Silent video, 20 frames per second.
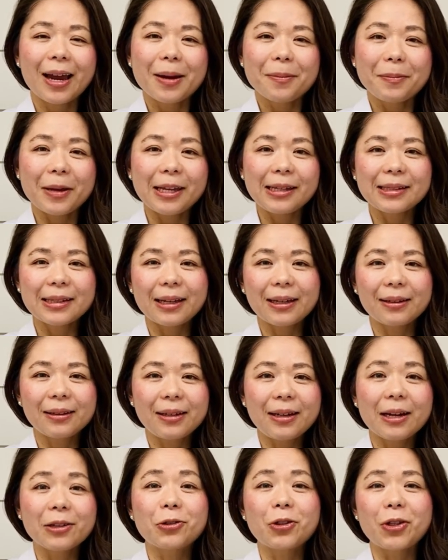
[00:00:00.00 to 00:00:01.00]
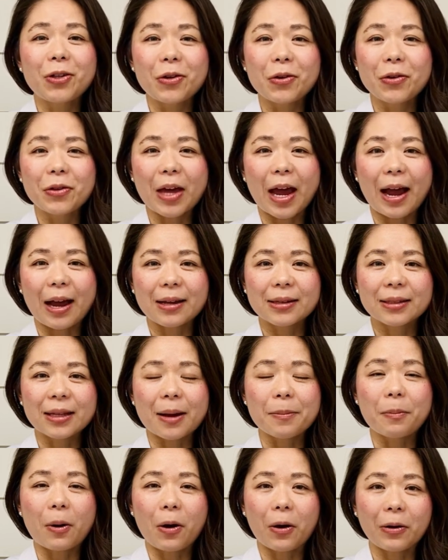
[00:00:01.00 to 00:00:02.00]
Basically, a tooth has a
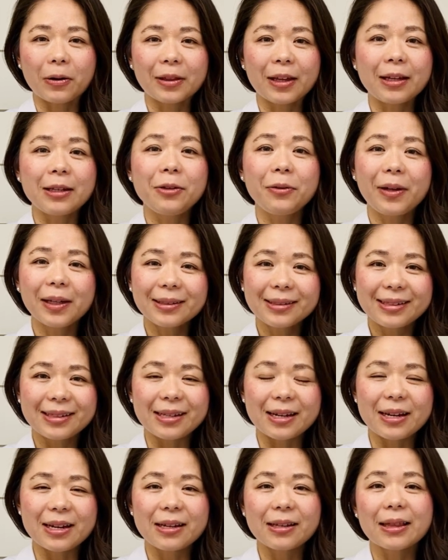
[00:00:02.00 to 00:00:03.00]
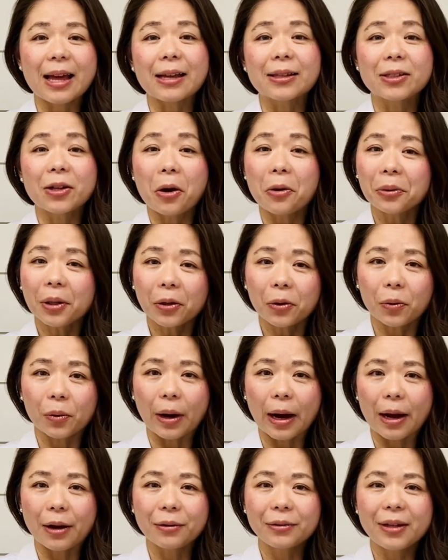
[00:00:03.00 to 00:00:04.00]
part that you can see, that's called a
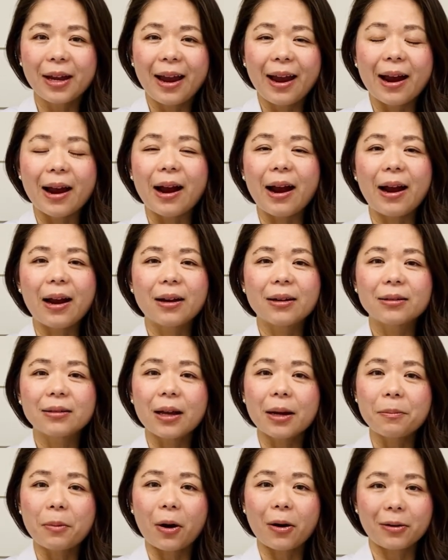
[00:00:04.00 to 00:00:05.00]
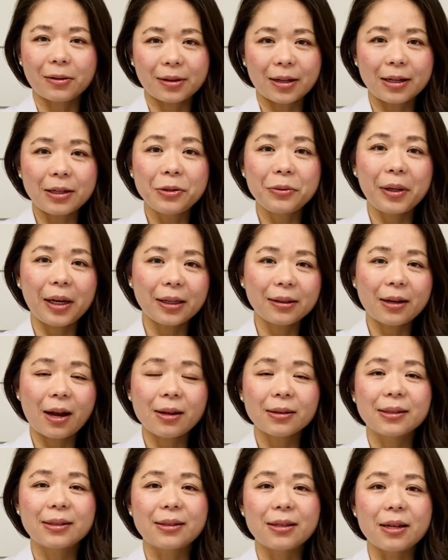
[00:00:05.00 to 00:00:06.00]
crown, and a part that you
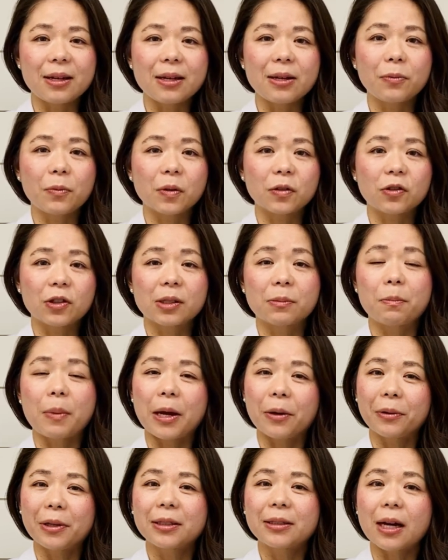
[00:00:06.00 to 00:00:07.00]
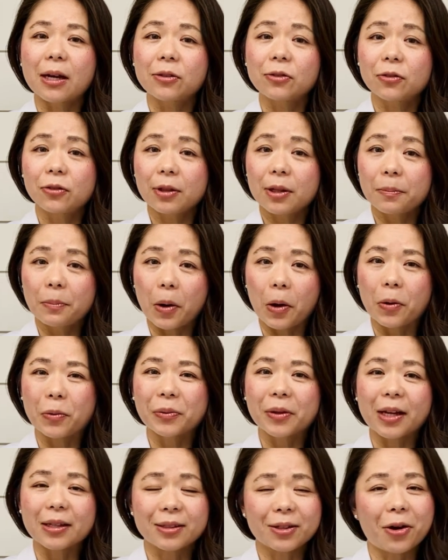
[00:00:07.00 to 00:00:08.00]
cannot see, which is buried under the bone,
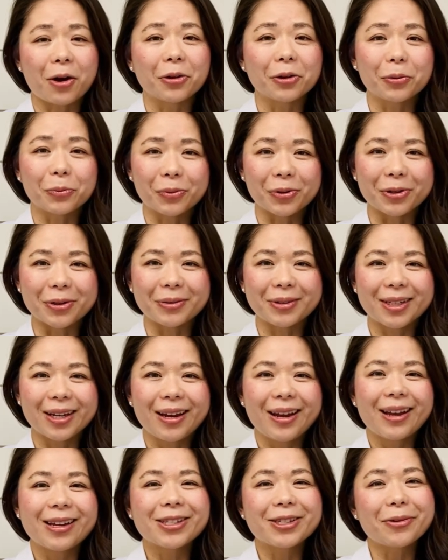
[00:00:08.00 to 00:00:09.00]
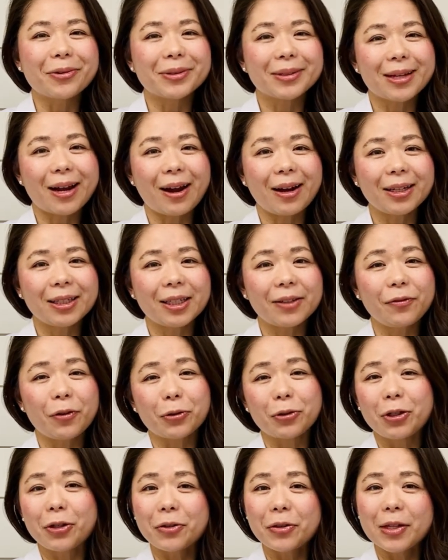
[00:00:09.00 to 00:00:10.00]
that's called a root. So it's kind of, your
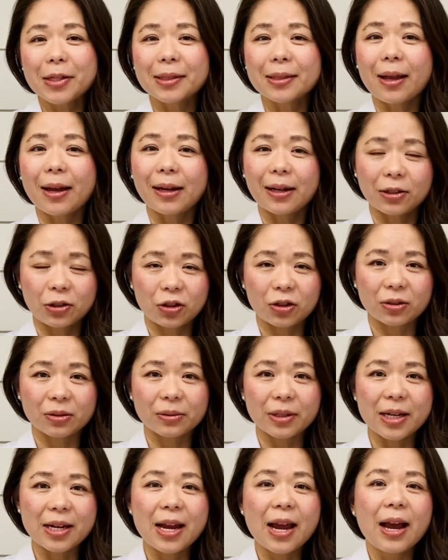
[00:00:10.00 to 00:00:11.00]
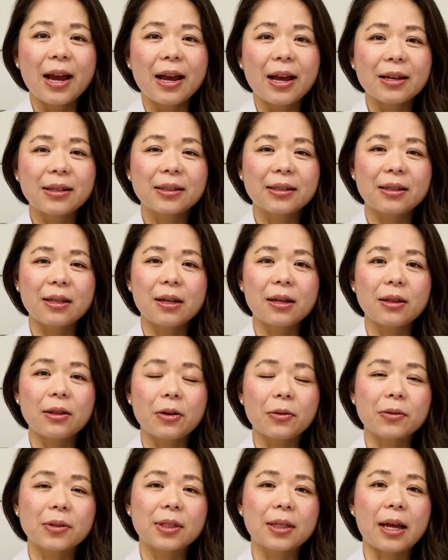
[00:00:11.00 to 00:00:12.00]
tooth is like a tree. It's the,
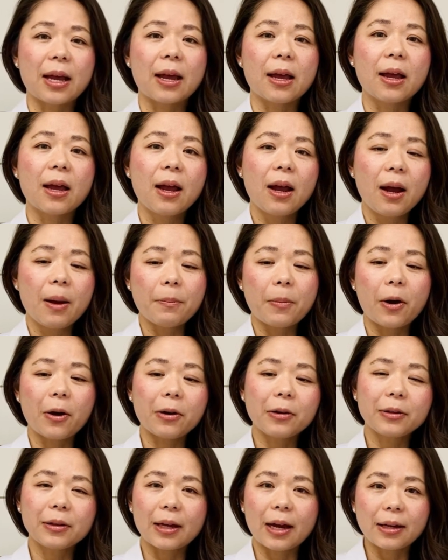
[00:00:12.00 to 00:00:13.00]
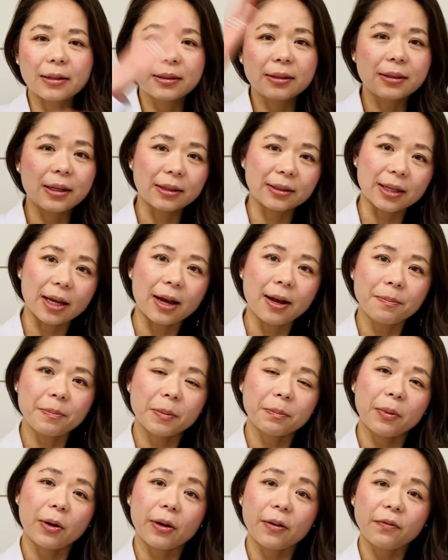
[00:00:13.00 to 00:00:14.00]
there's the part that sticks up
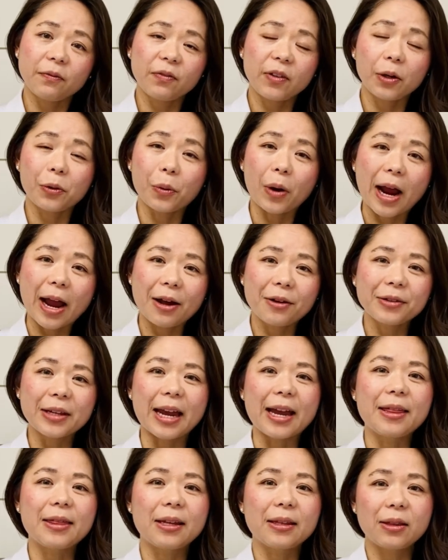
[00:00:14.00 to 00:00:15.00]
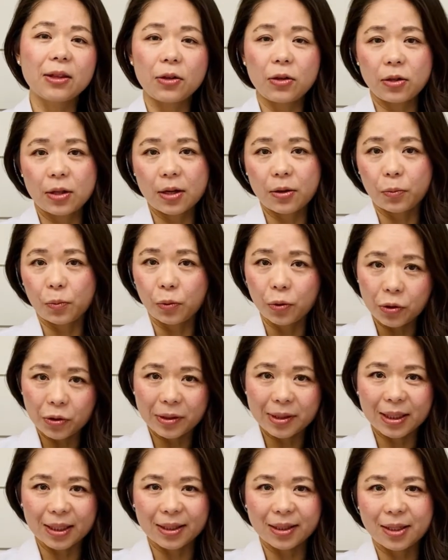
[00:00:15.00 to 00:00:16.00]
above the ground and then the root
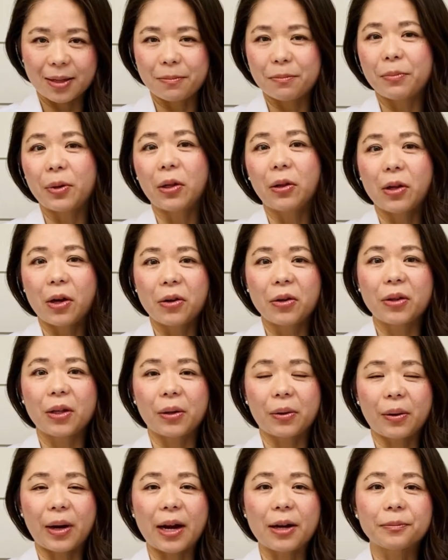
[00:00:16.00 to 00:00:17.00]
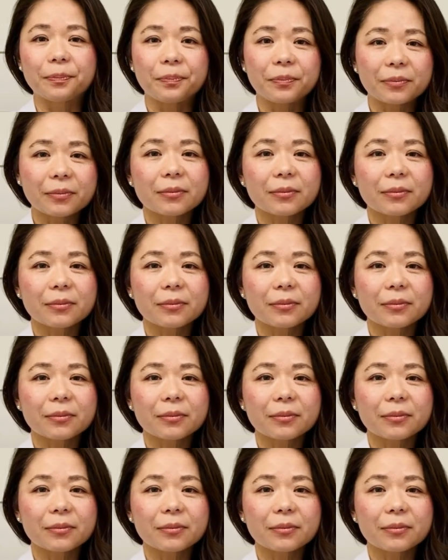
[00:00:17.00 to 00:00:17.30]
system below the ground.